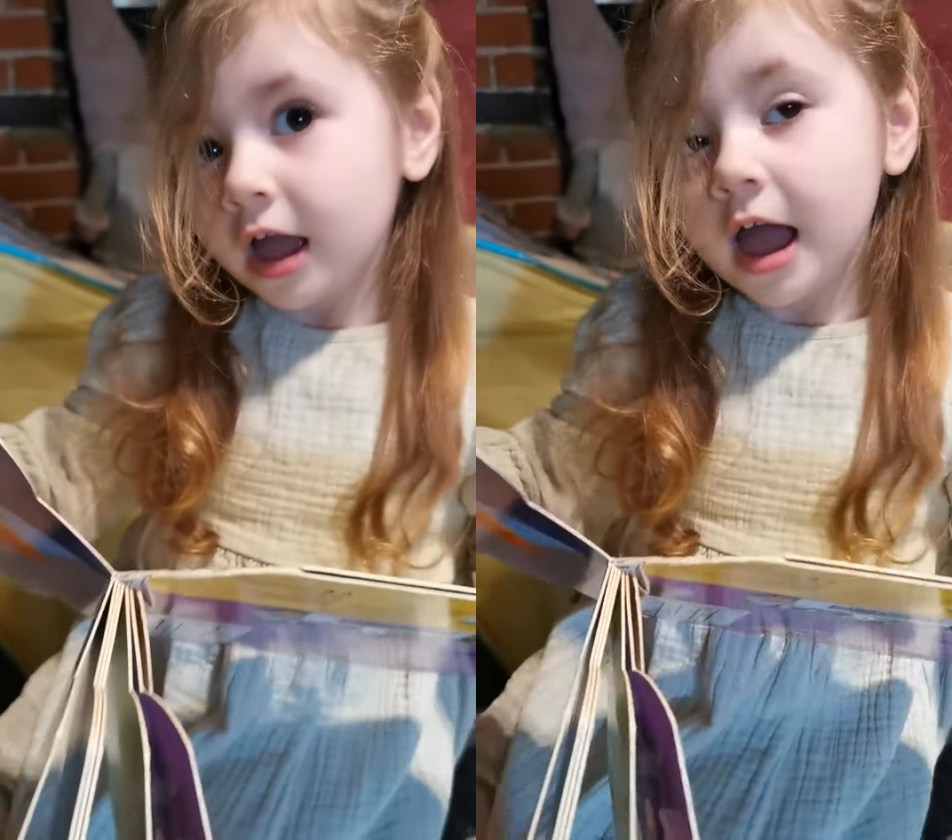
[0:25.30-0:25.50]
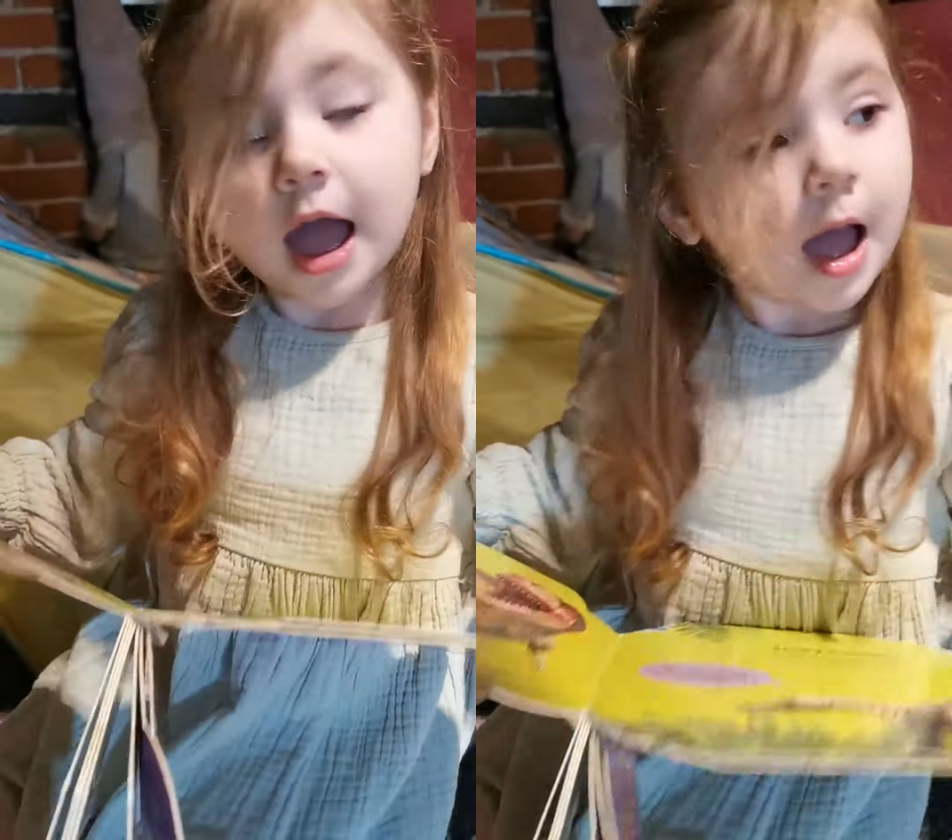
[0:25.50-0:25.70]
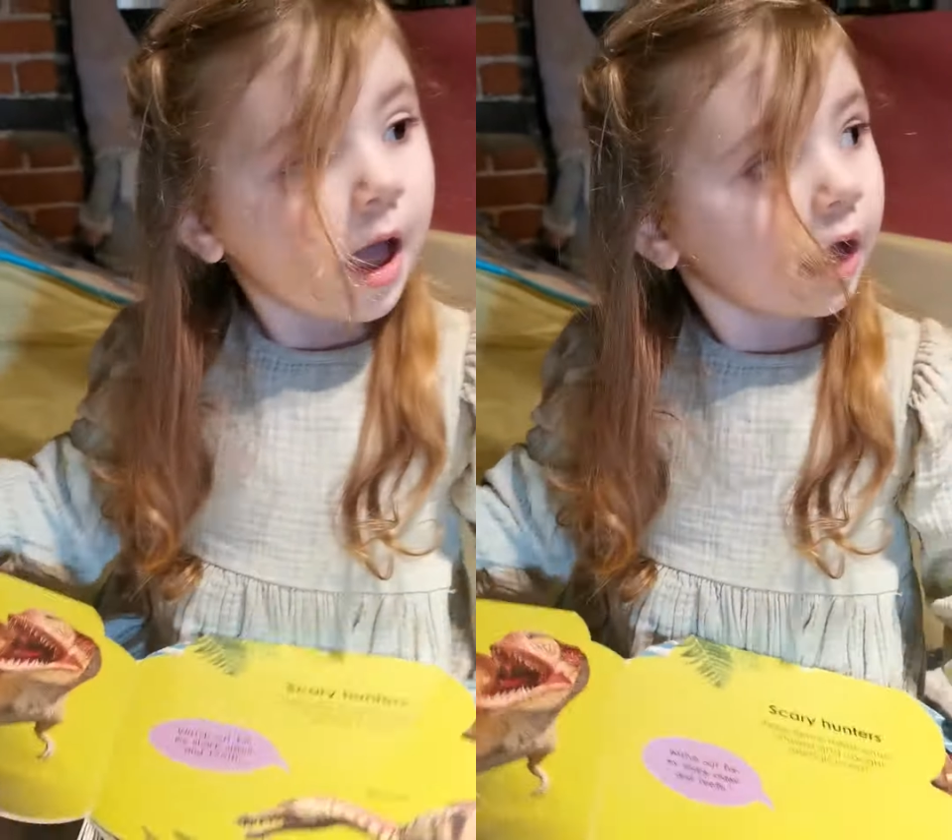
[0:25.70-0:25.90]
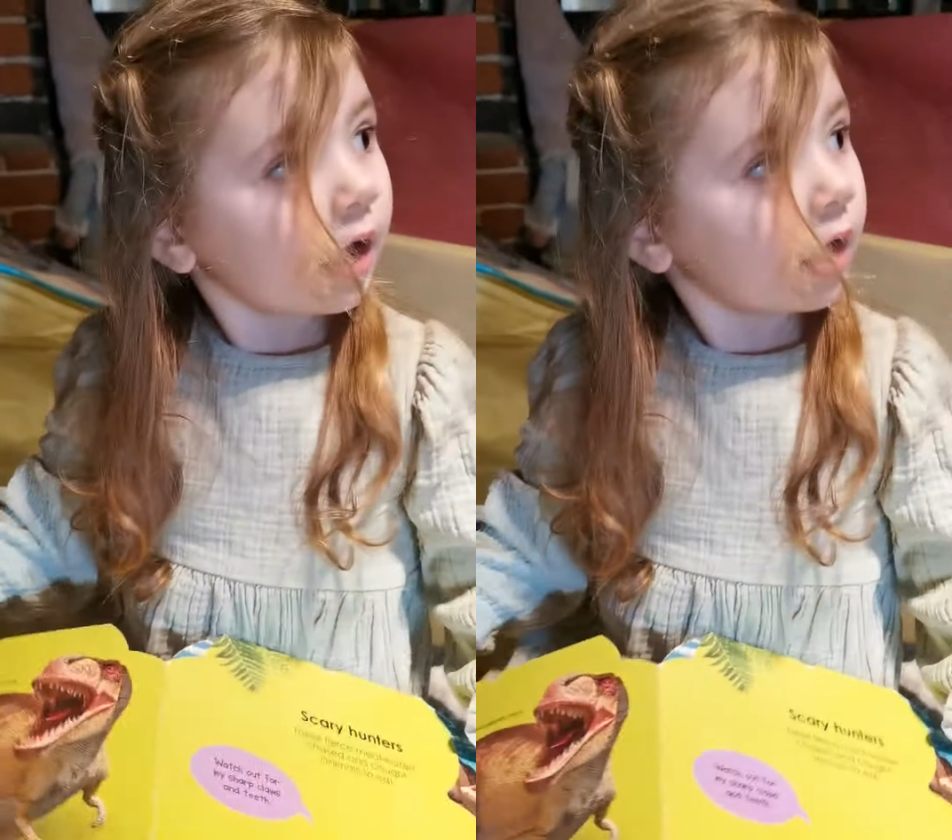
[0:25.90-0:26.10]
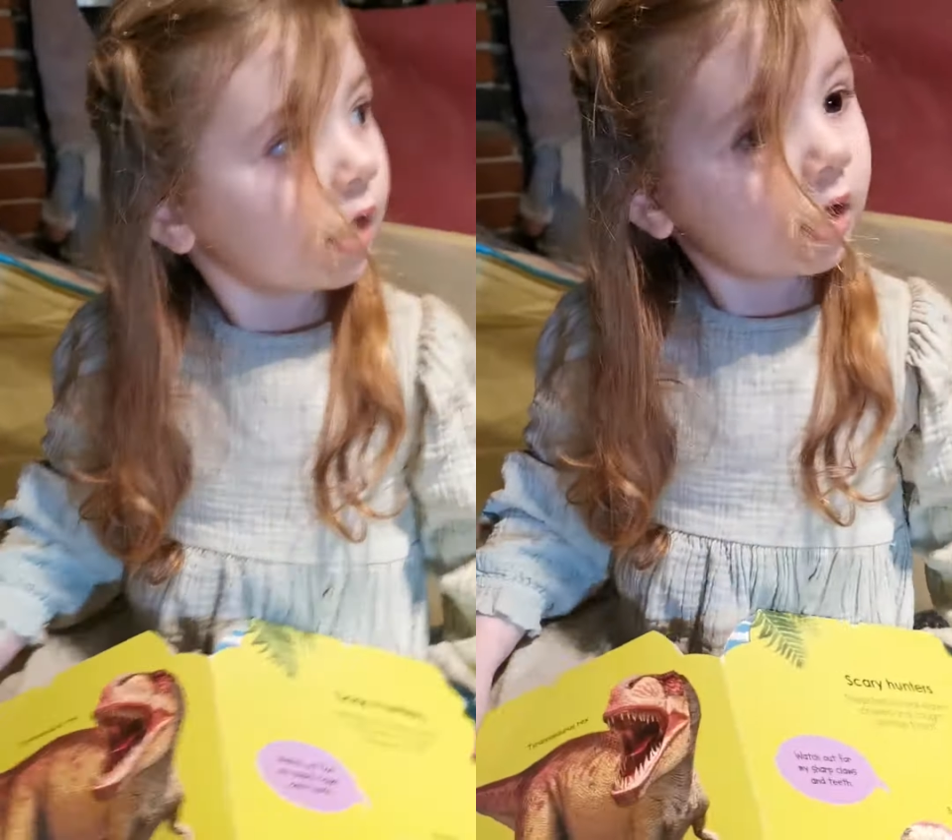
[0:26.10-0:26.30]
But you still
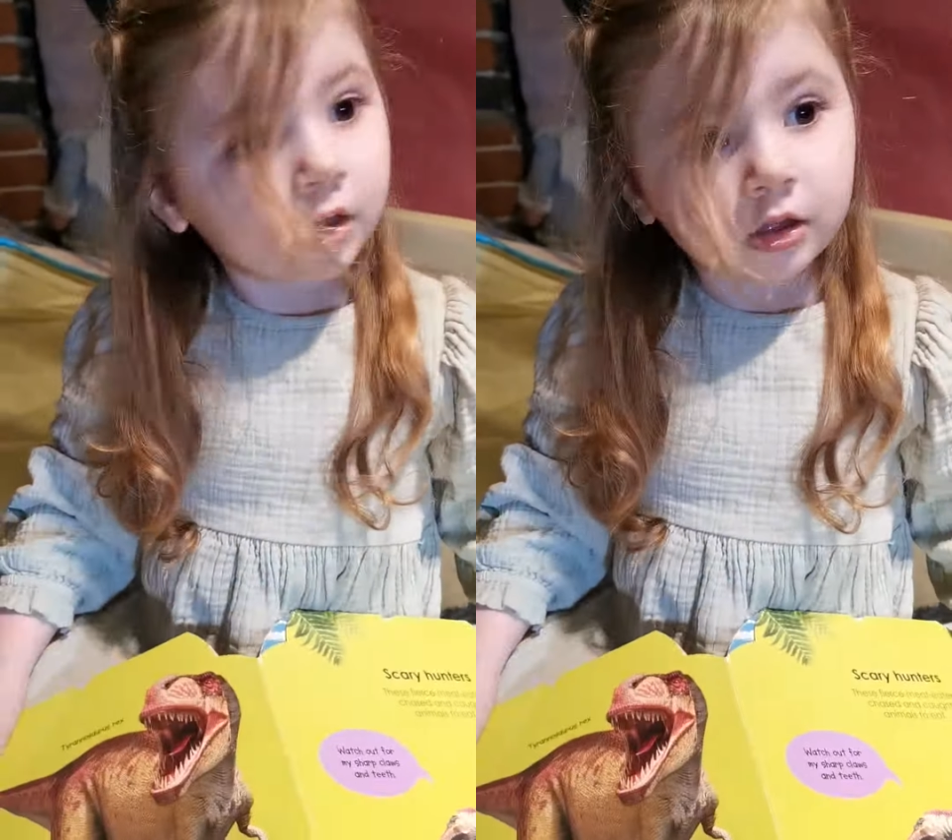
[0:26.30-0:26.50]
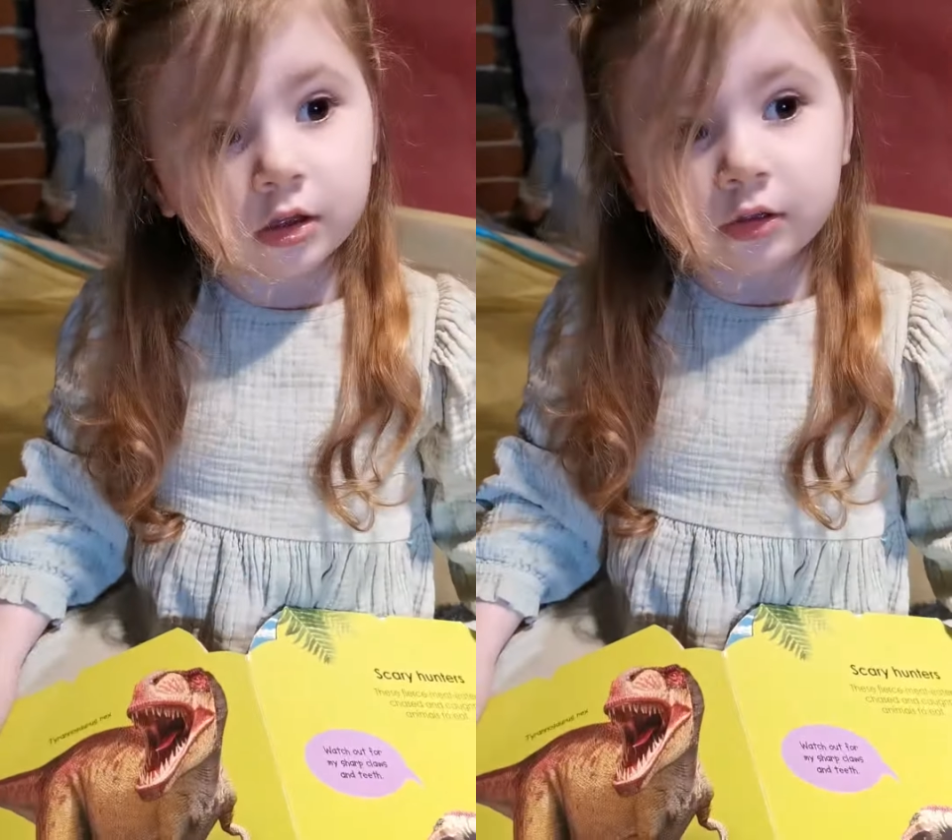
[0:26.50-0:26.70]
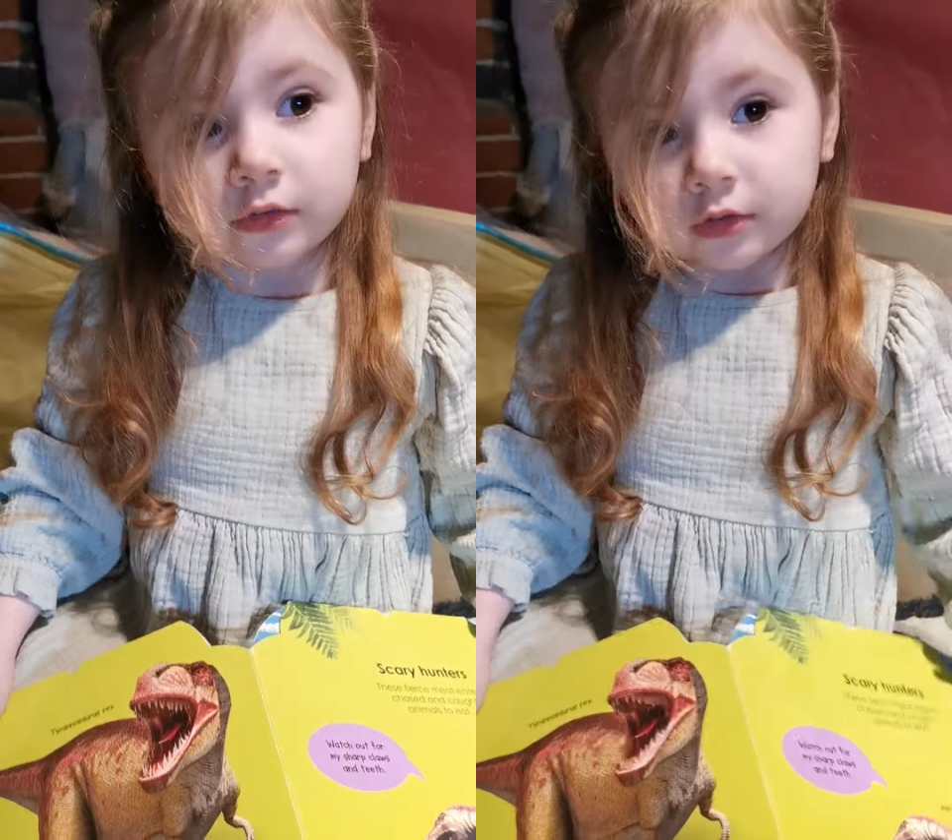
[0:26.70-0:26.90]
want a pet one?